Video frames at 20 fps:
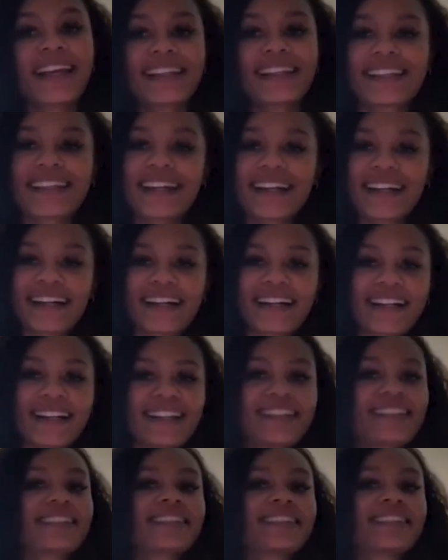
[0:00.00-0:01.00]

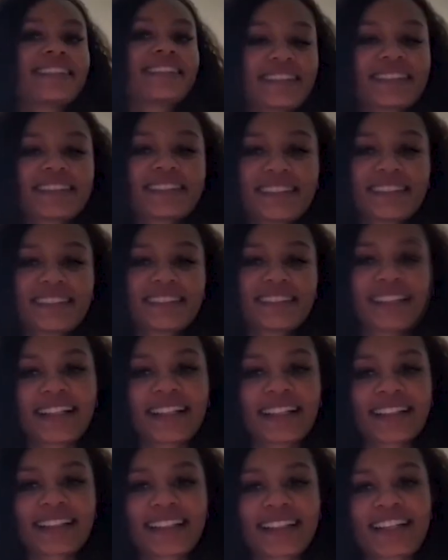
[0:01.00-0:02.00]

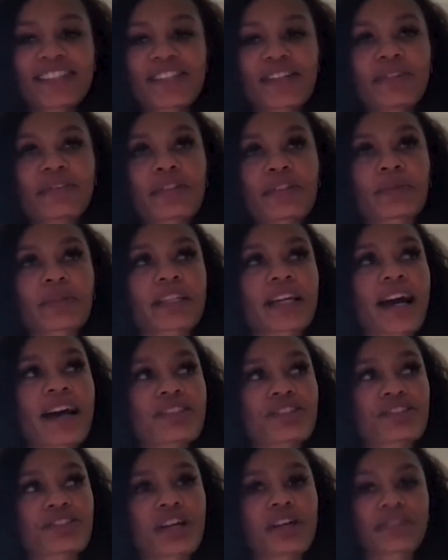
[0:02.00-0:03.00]
Yeah. Because you have to really
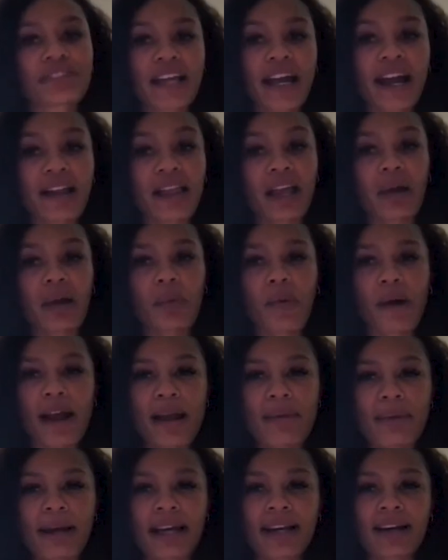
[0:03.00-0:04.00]
ask yourself, like, why
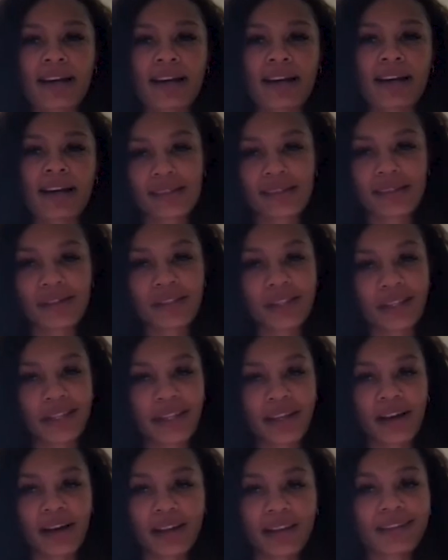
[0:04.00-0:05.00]
am I constantly
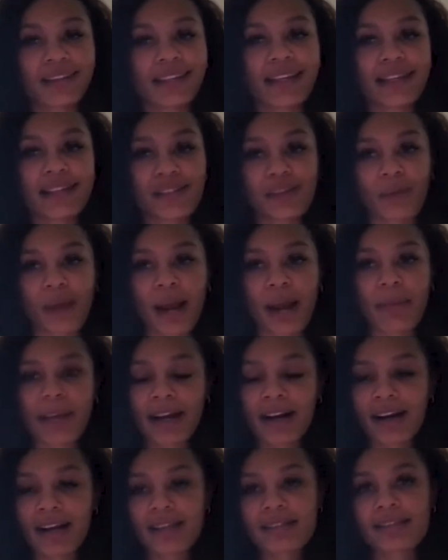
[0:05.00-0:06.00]
clicking on this, or why am I
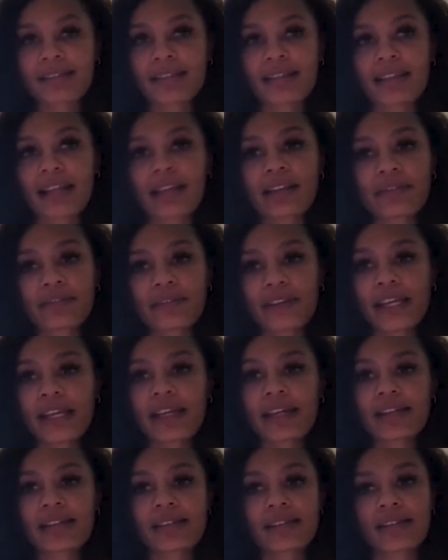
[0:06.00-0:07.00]
constantly like
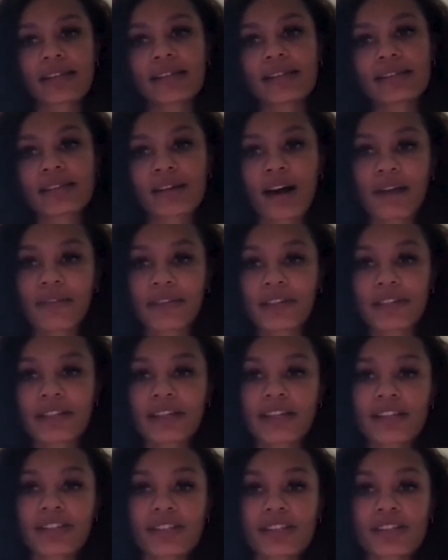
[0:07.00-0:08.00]
feeding into these
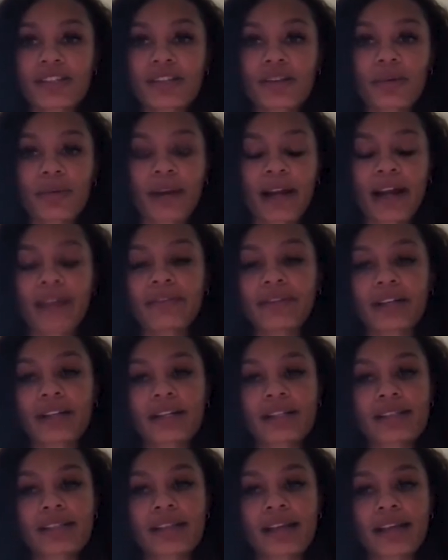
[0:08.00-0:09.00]
conversations or whatever?
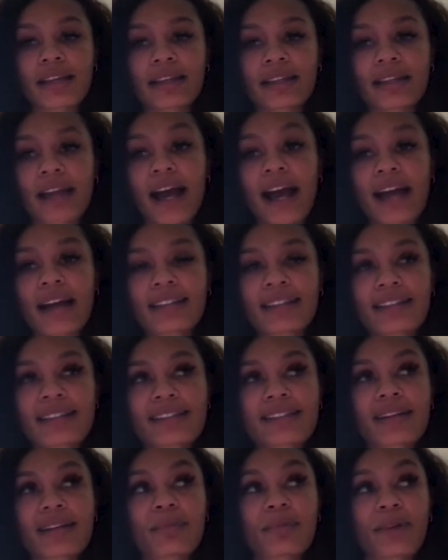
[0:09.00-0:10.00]
It's like, I think that's
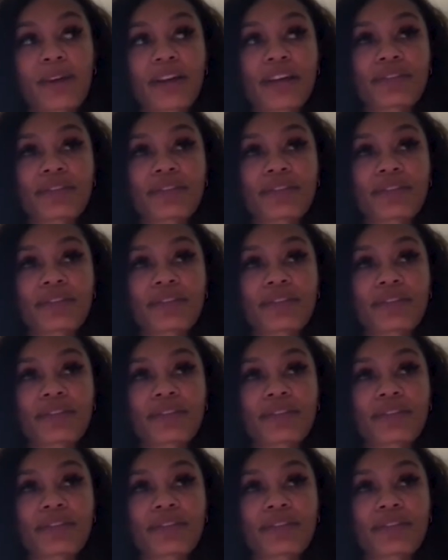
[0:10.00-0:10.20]
a good point.